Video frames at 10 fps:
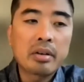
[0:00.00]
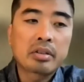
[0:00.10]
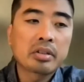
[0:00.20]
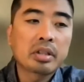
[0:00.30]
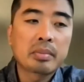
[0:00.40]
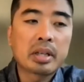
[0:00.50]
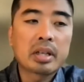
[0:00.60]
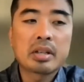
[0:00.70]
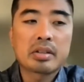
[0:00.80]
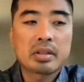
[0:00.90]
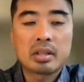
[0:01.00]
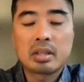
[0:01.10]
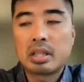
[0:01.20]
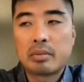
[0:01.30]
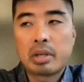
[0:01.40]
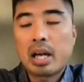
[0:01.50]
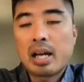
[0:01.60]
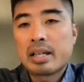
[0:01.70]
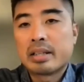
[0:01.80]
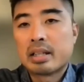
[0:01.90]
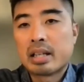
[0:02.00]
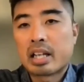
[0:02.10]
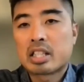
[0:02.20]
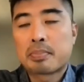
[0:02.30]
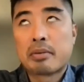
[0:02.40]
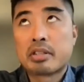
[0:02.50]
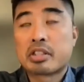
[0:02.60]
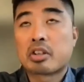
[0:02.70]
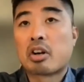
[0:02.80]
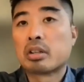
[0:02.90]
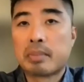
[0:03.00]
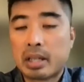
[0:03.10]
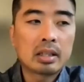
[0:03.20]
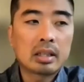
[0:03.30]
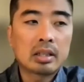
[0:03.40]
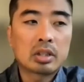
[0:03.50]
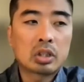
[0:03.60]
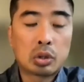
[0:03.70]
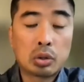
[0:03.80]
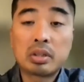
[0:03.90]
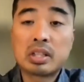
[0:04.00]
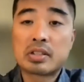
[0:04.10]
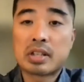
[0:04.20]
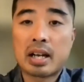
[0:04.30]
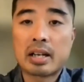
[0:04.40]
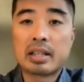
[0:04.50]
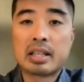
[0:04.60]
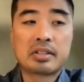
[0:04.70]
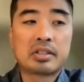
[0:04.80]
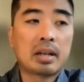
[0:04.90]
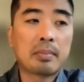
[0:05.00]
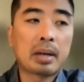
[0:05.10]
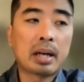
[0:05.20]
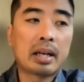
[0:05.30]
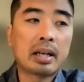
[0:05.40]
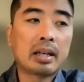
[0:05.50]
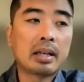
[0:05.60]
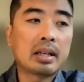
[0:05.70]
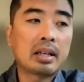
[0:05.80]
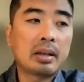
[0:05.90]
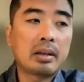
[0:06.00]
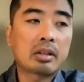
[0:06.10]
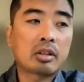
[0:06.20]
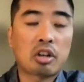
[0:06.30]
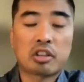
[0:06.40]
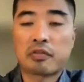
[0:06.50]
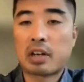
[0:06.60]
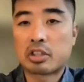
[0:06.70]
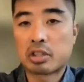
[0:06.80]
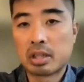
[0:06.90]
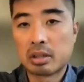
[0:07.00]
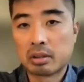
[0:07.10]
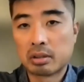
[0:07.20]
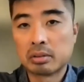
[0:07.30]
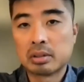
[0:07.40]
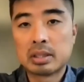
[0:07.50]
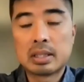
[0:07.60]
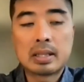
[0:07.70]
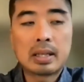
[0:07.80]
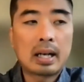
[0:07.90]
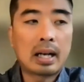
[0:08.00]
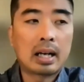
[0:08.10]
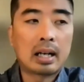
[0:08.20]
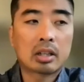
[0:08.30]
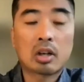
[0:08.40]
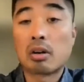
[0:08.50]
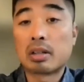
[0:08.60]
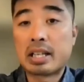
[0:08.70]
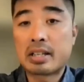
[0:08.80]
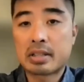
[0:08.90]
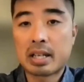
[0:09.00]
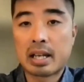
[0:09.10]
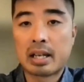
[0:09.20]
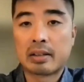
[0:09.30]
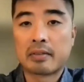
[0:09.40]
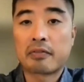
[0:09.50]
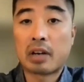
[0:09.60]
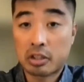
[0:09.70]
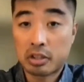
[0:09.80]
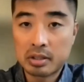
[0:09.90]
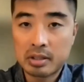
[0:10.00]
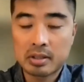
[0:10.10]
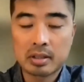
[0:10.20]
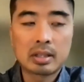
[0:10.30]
interesting because we are in an experience economy. True design is done by cross-functional colleagues and functions